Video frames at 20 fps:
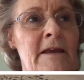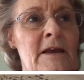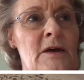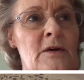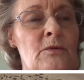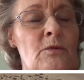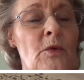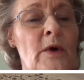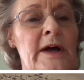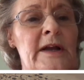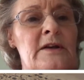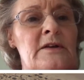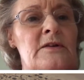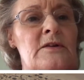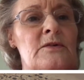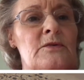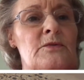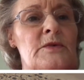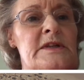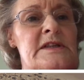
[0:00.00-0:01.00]

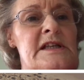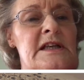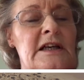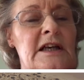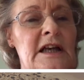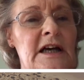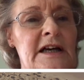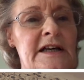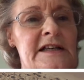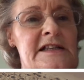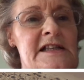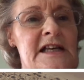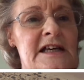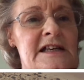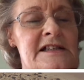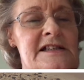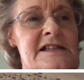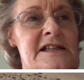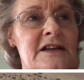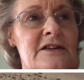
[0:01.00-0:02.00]
When we delight
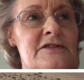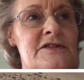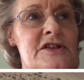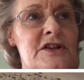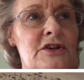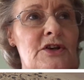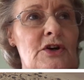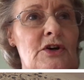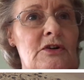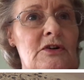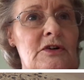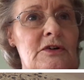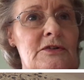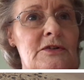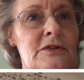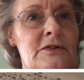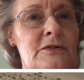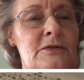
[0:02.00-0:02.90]
ourselves in God,